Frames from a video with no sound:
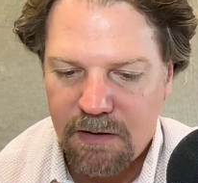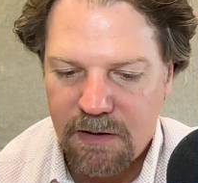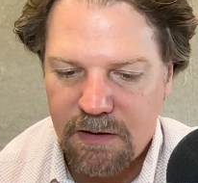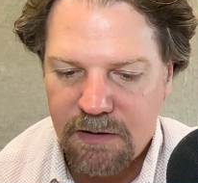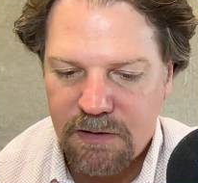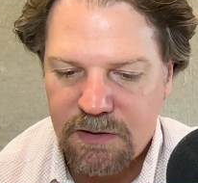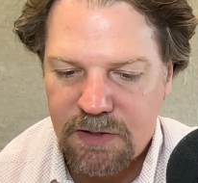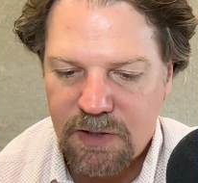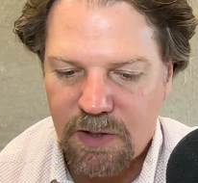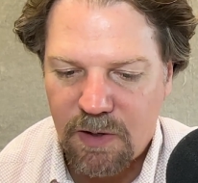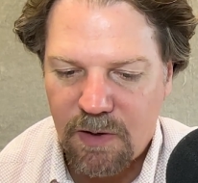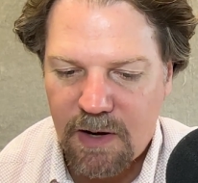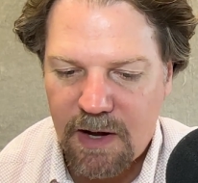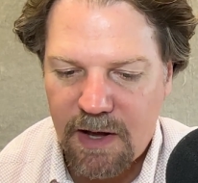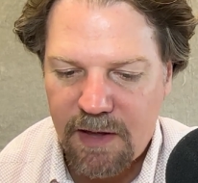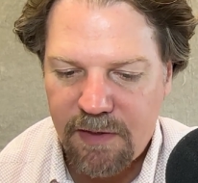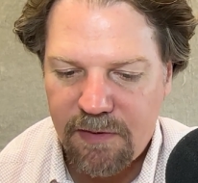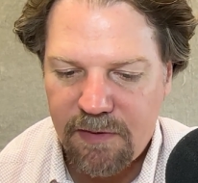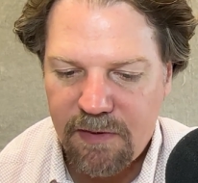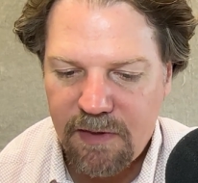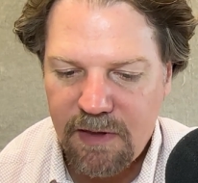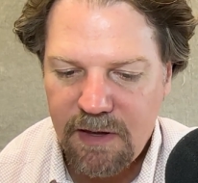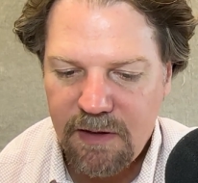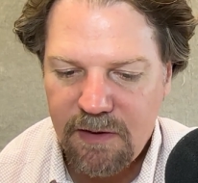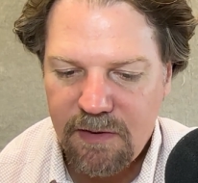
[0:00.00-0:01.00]
So I
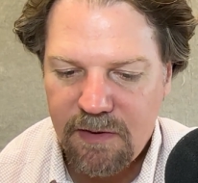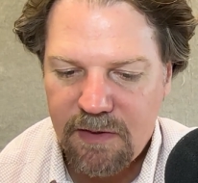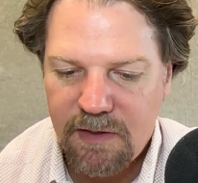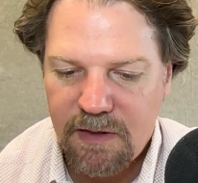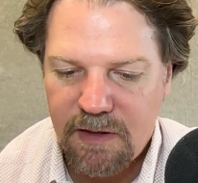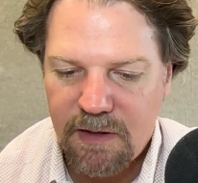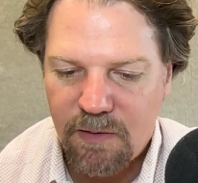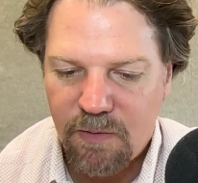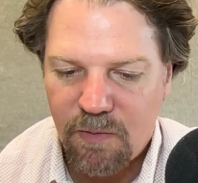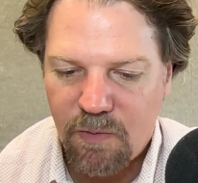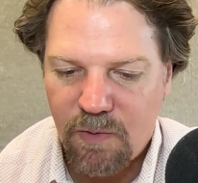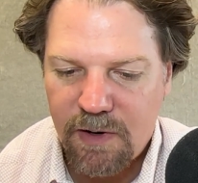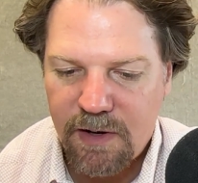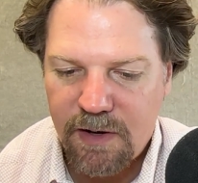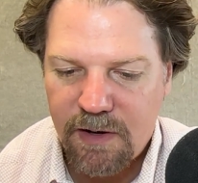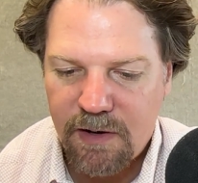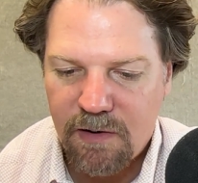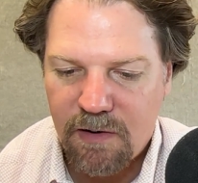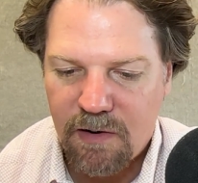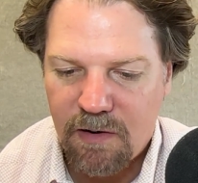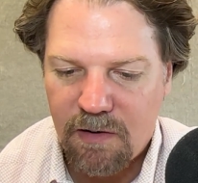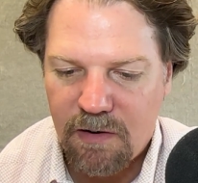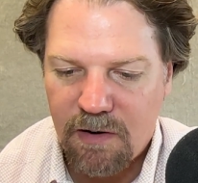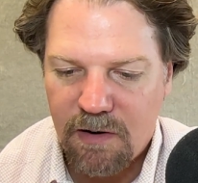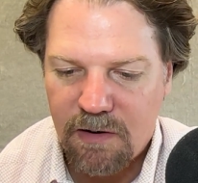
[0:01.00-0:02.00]
think that we
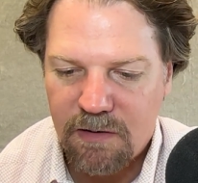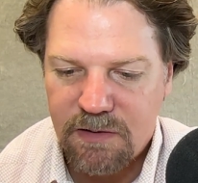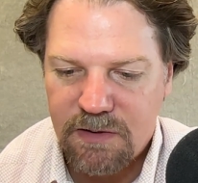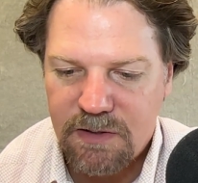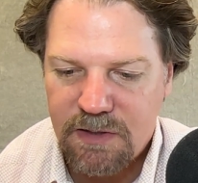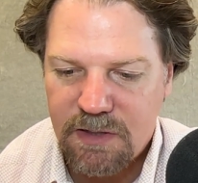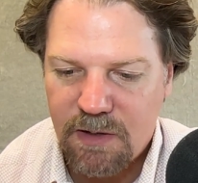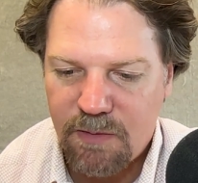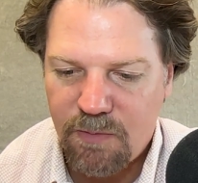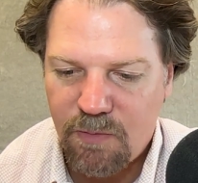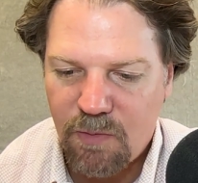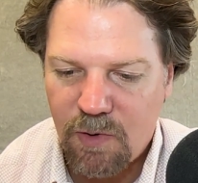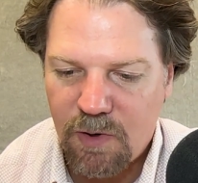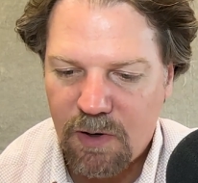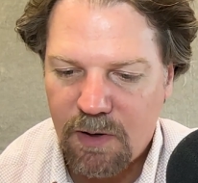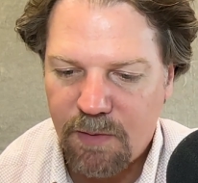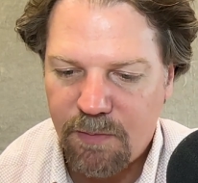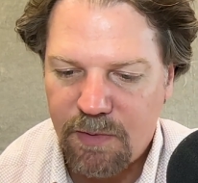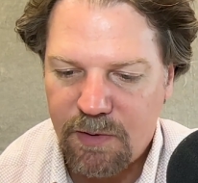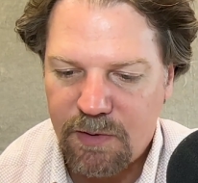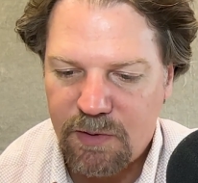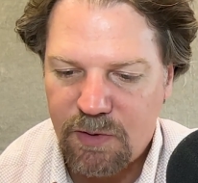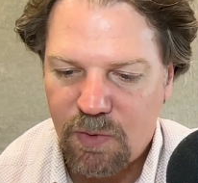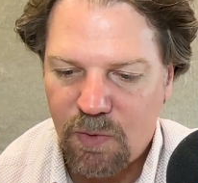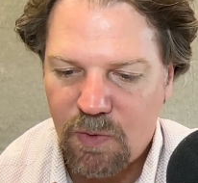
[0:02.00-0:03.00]
are somewhere
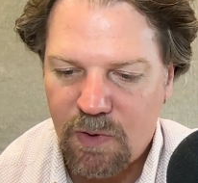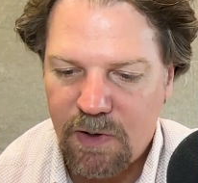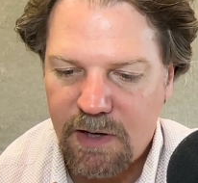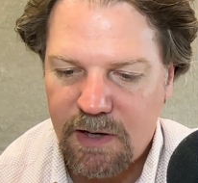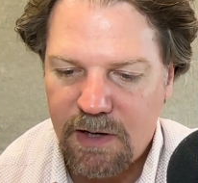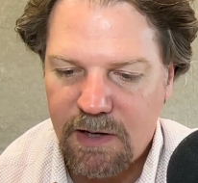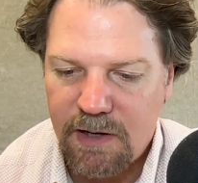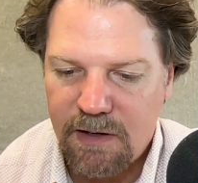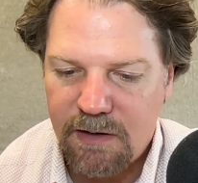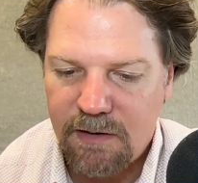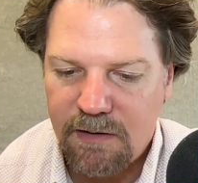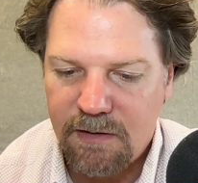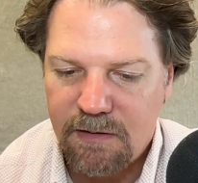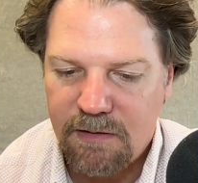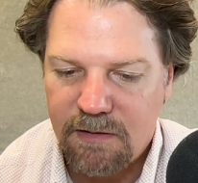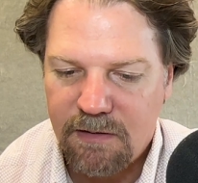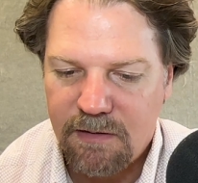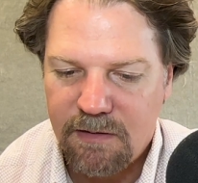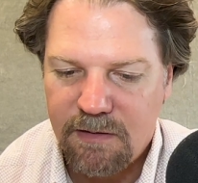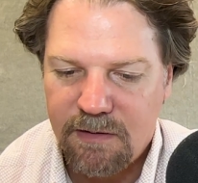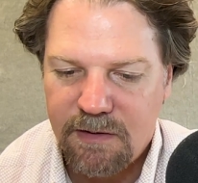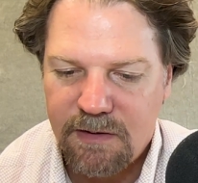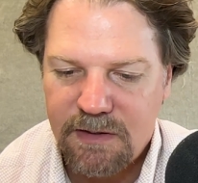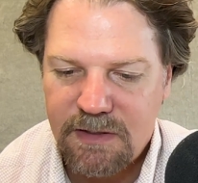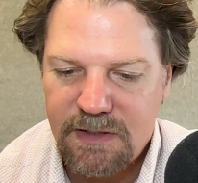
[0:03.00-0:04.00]
between
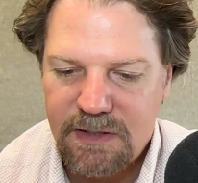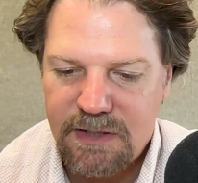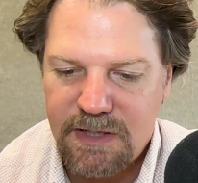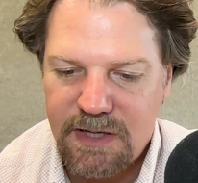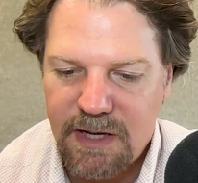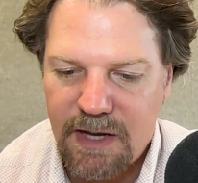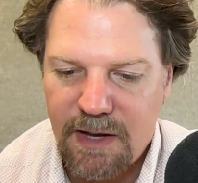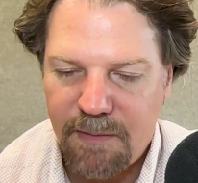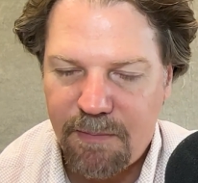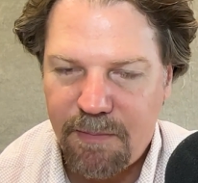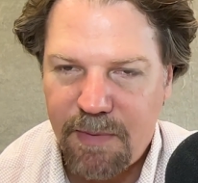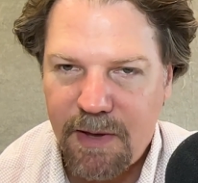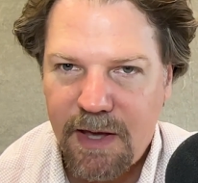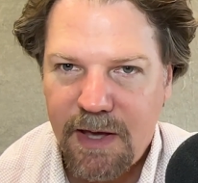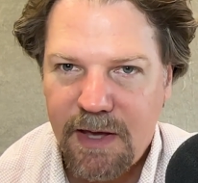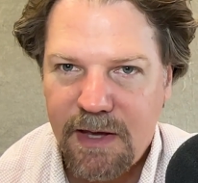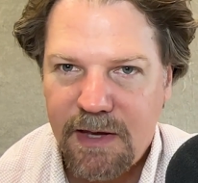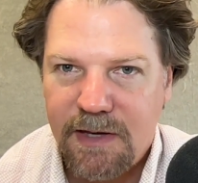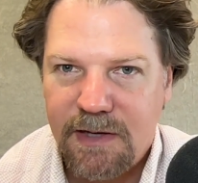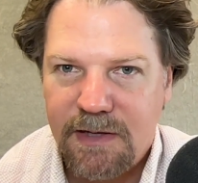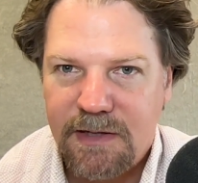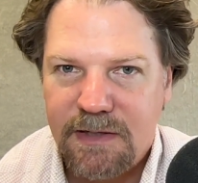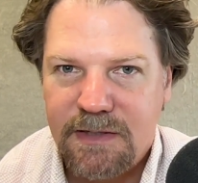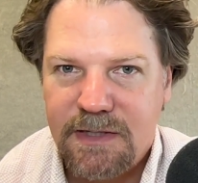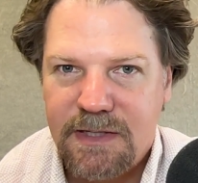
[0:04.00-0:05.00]
Step 8
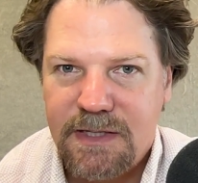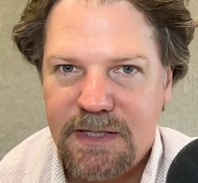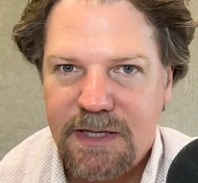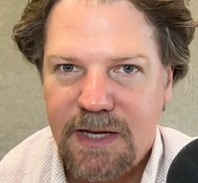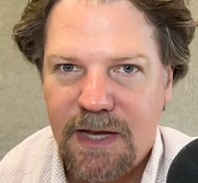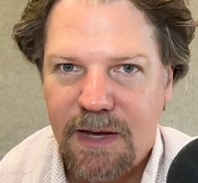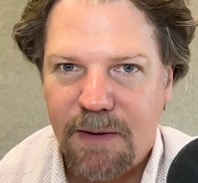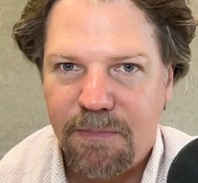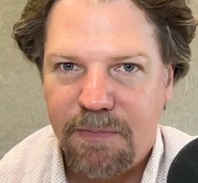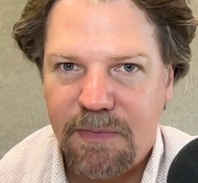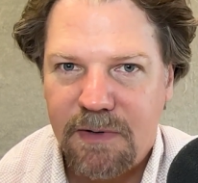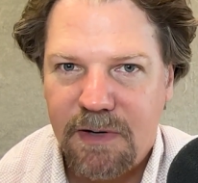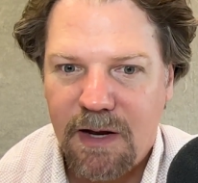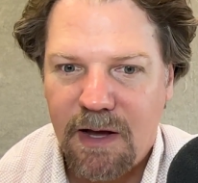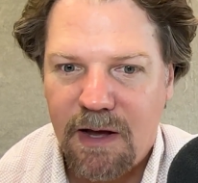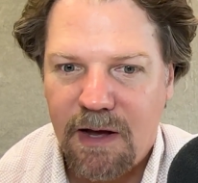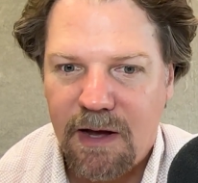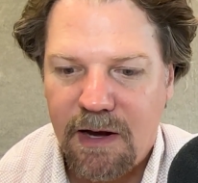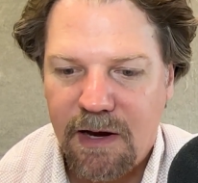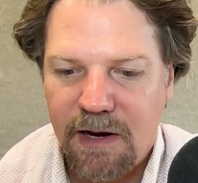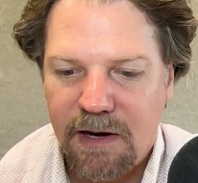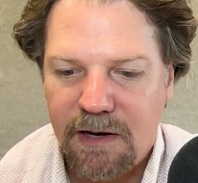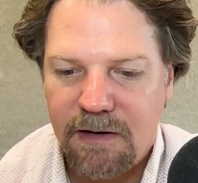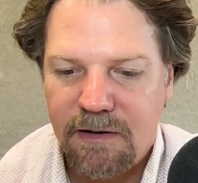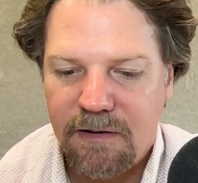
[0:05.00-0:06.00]
and Step
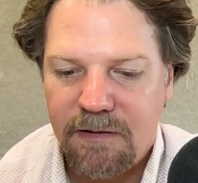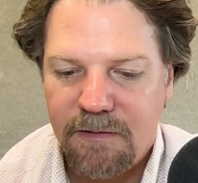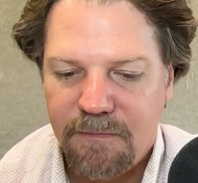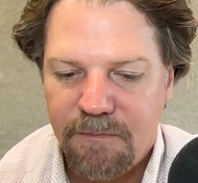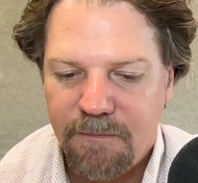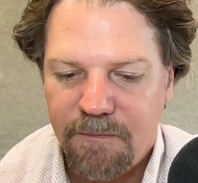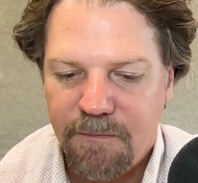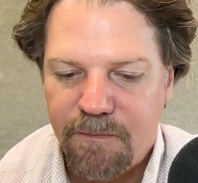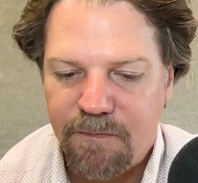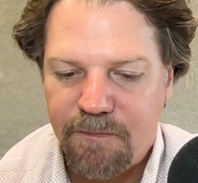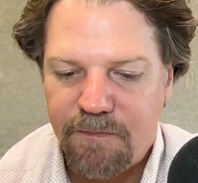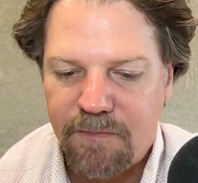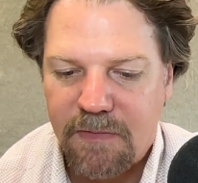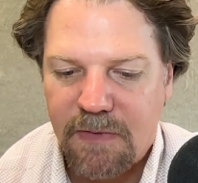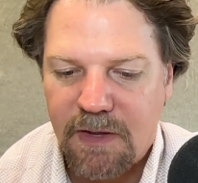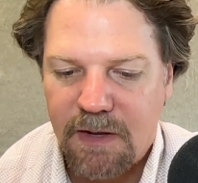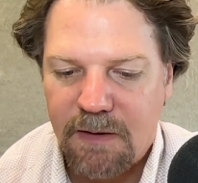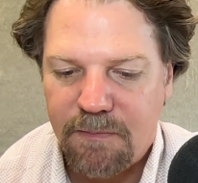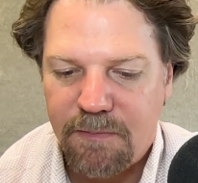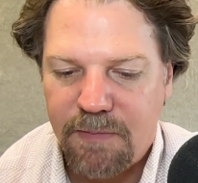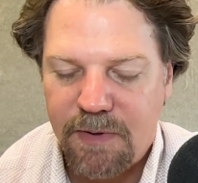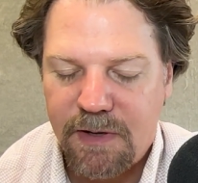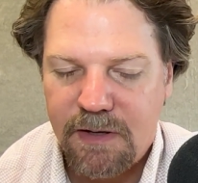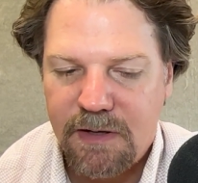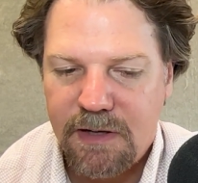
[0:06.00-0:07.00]
9,
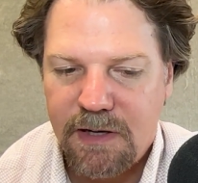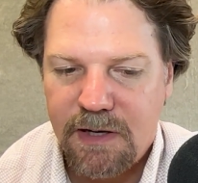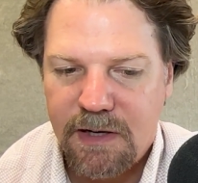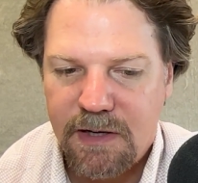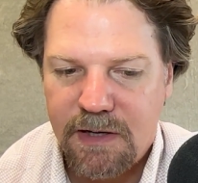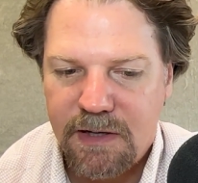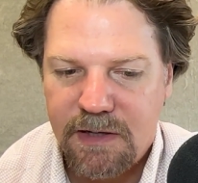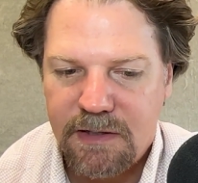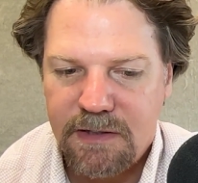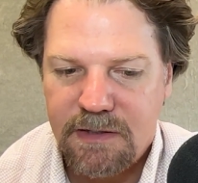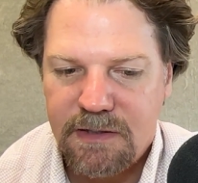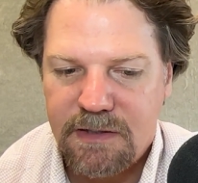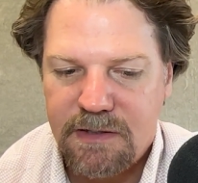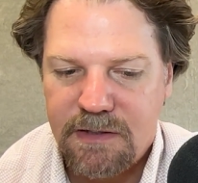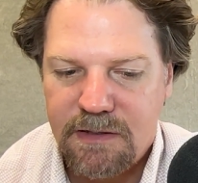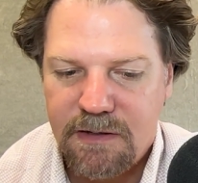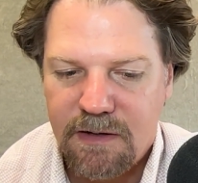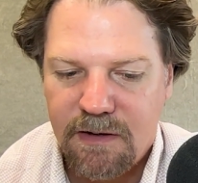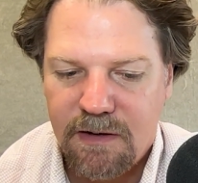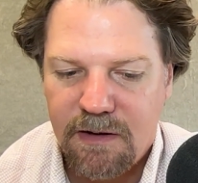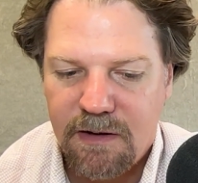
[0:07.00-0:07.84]
because